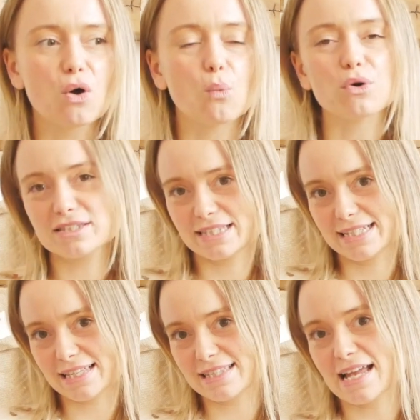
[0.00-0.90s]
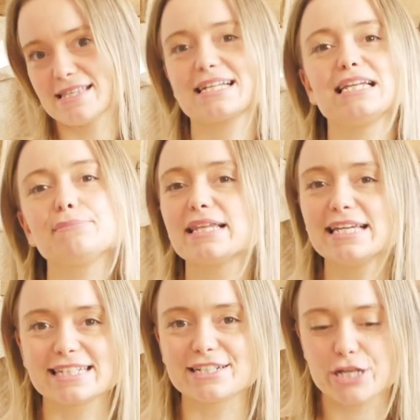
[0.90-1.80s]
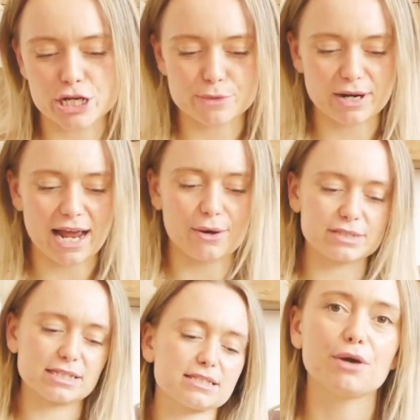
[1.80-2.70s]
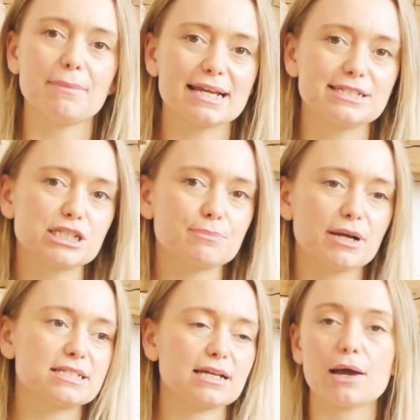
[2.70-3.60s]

wants these aesthetically pleasing gingerbread houses. So make gingerbread,